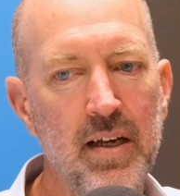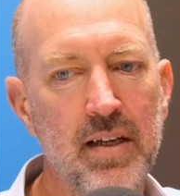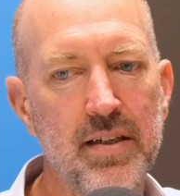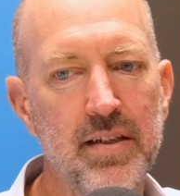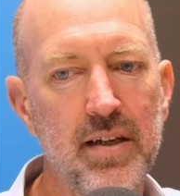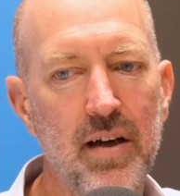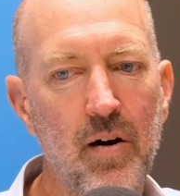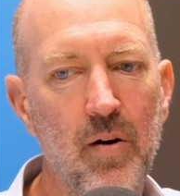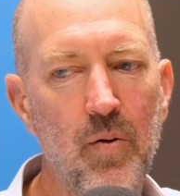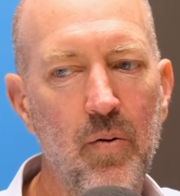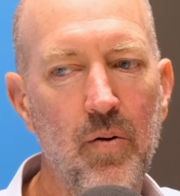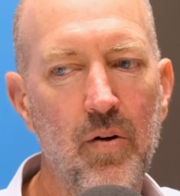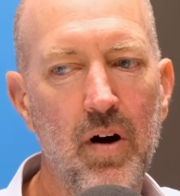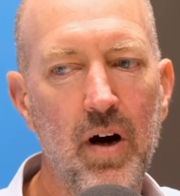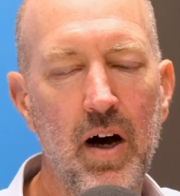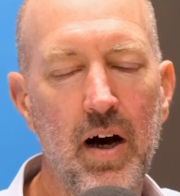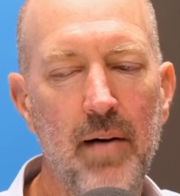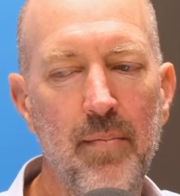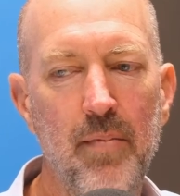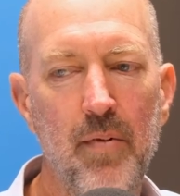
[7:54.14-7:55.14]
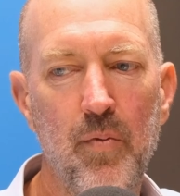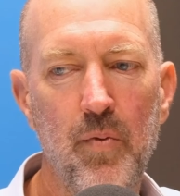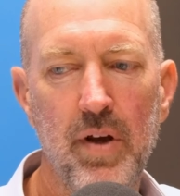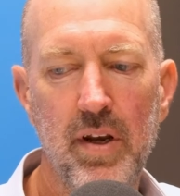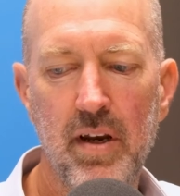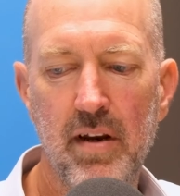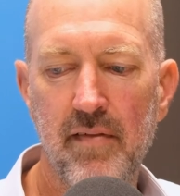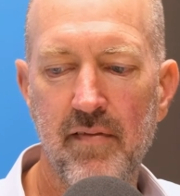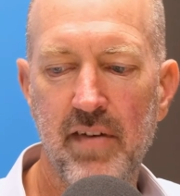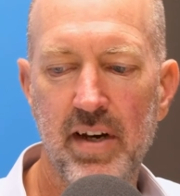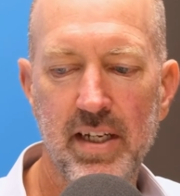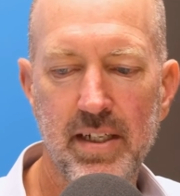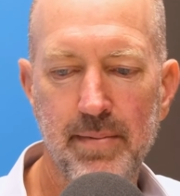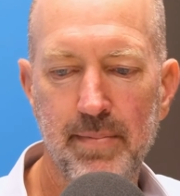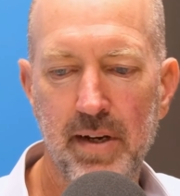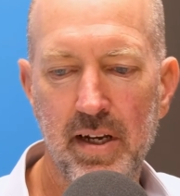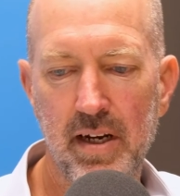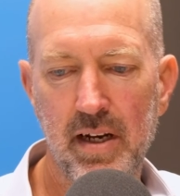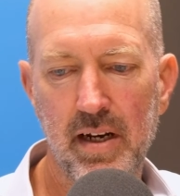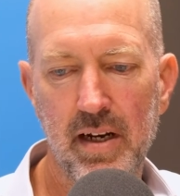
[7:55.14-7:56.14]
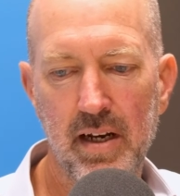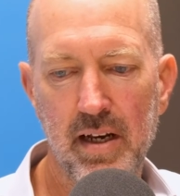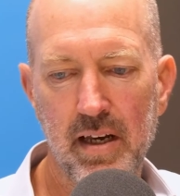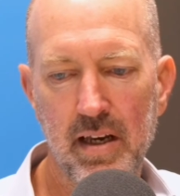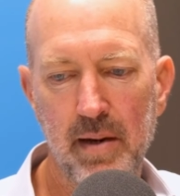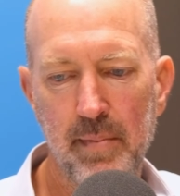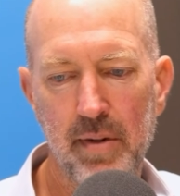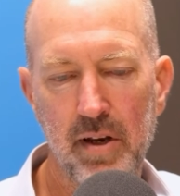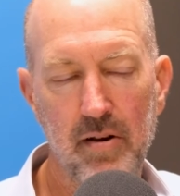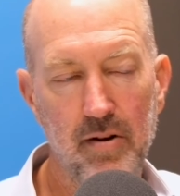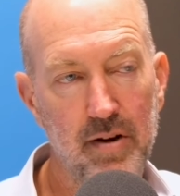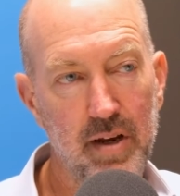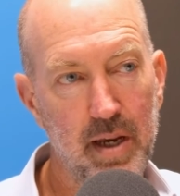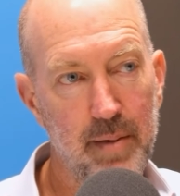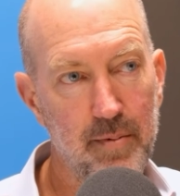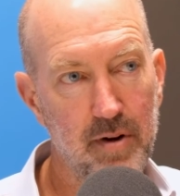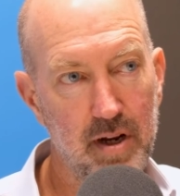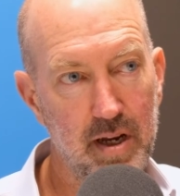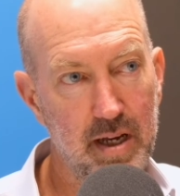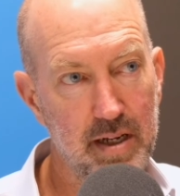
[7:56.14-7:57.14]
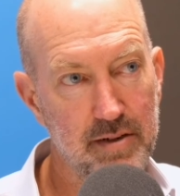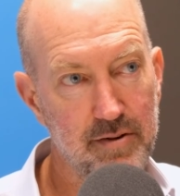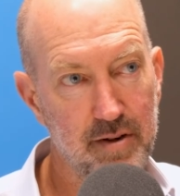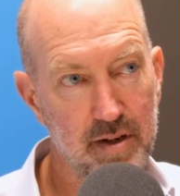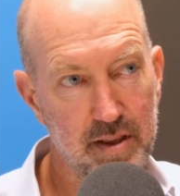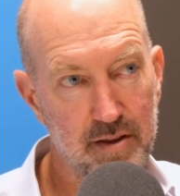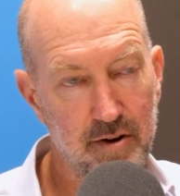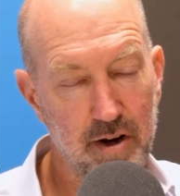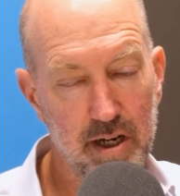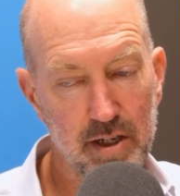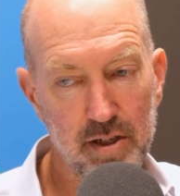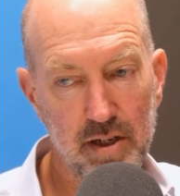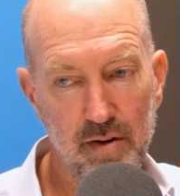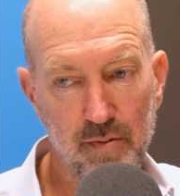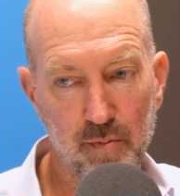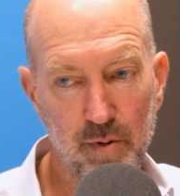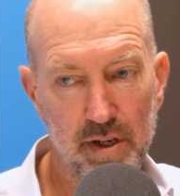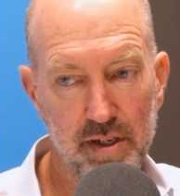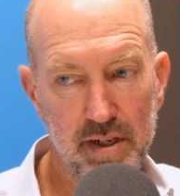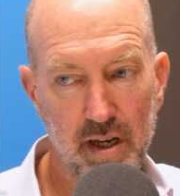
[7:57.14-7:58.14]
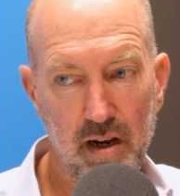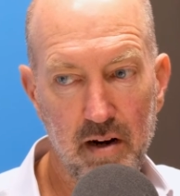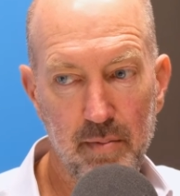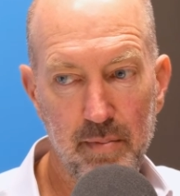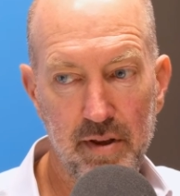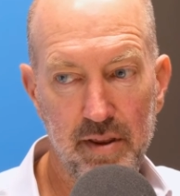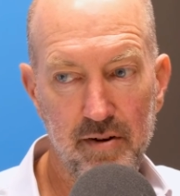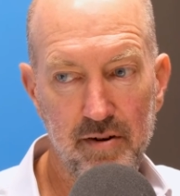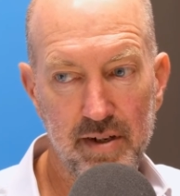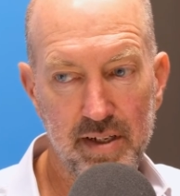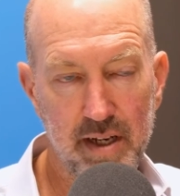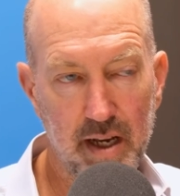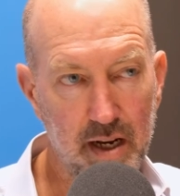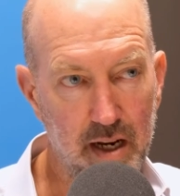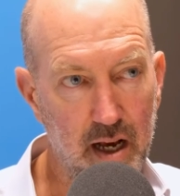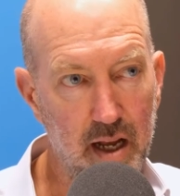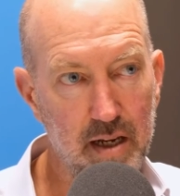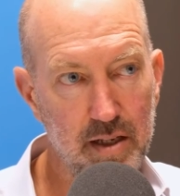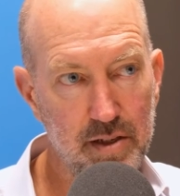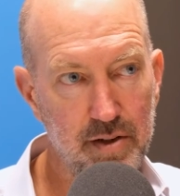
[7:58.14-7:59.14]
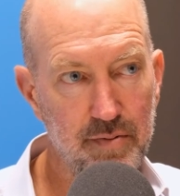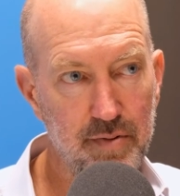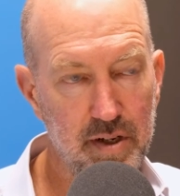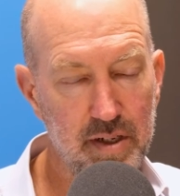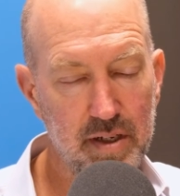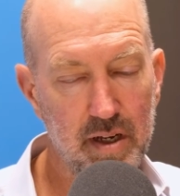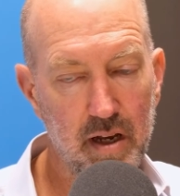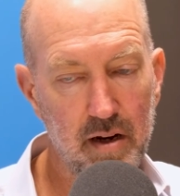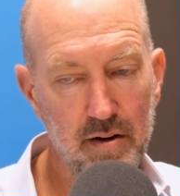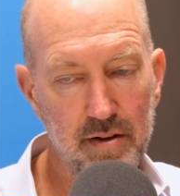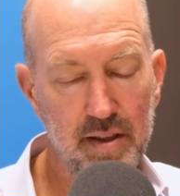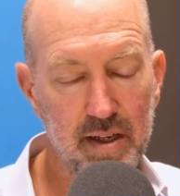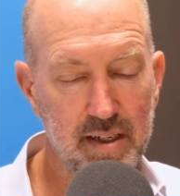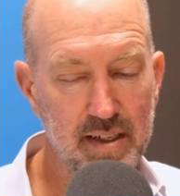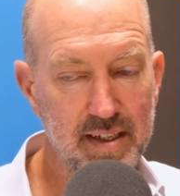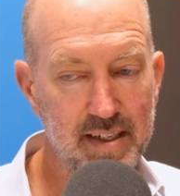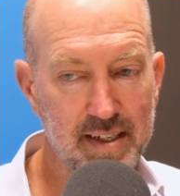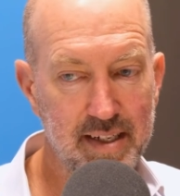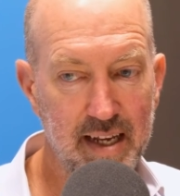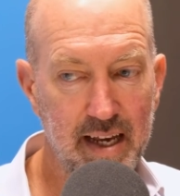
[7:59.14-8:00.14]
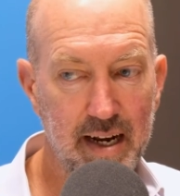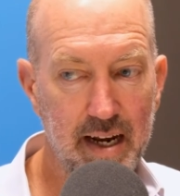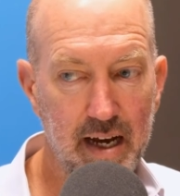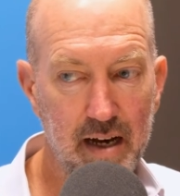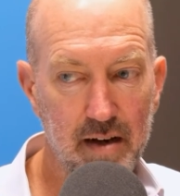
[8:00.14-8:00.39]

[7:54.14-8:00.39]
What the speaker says: So we did investment in a company called Amber Electric. They're actually a retailer, but they're a technology retailer. They set